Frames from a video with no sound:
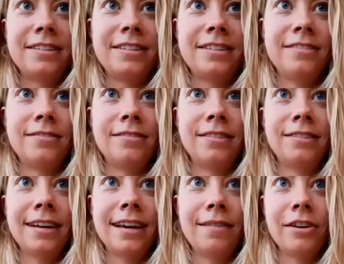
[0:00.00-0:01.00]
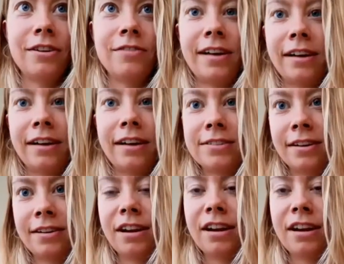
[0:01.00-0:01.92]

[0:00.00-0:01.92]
to look at what your values are.